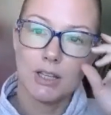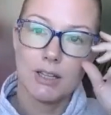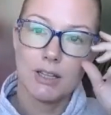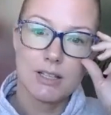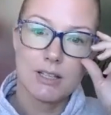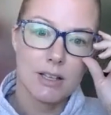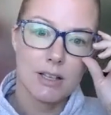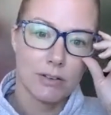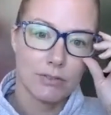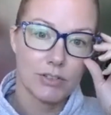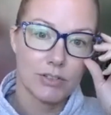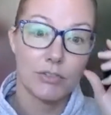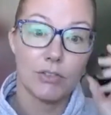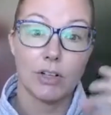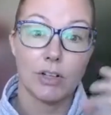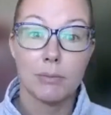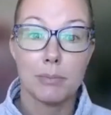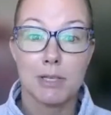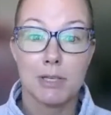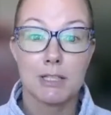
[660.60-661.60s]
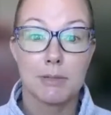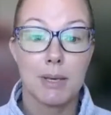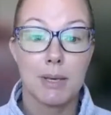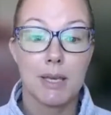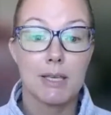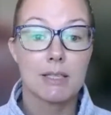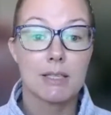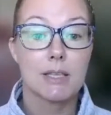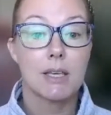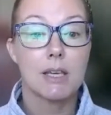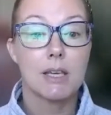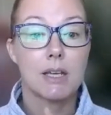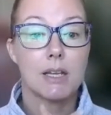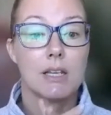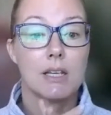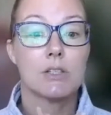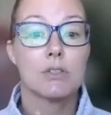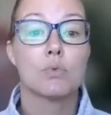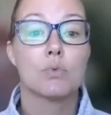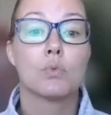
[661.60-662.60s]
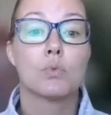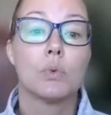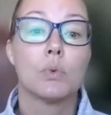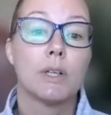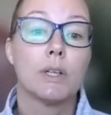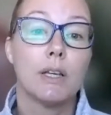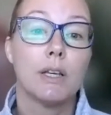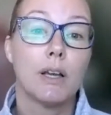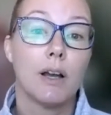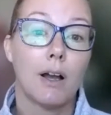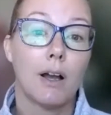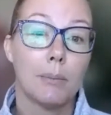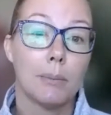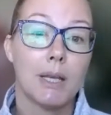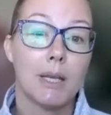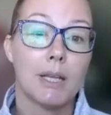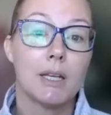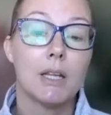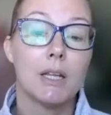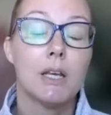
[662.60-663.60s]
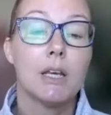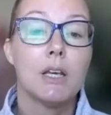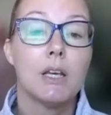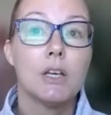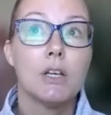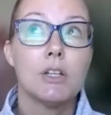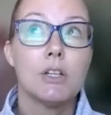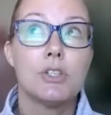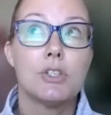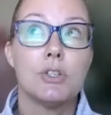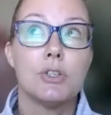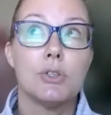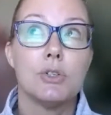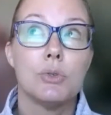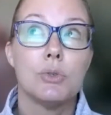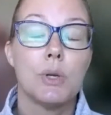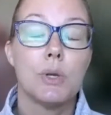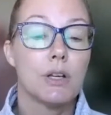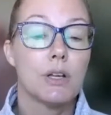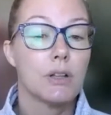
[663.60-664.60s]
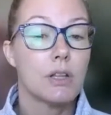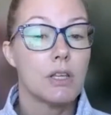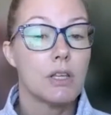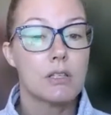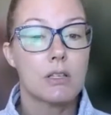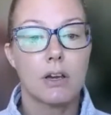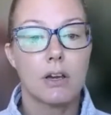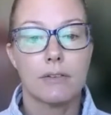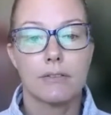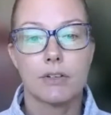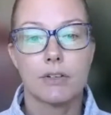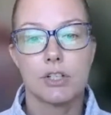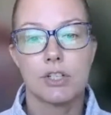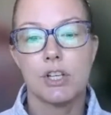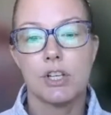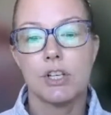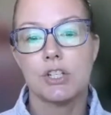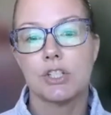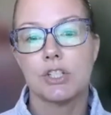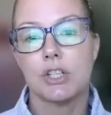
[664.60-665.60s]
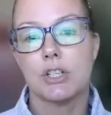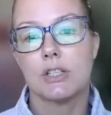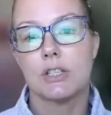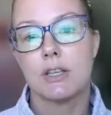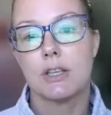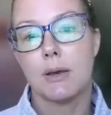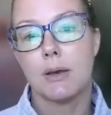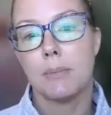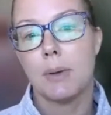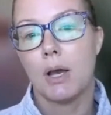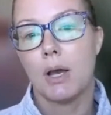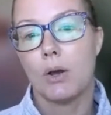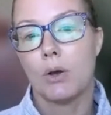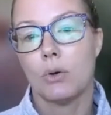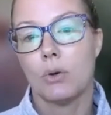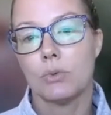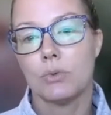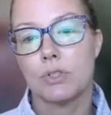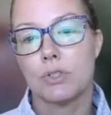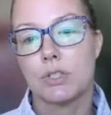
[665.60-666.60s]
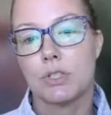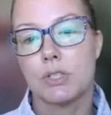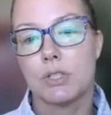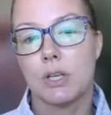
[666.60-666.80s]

in the self-development space, it is really common to hear these conversations about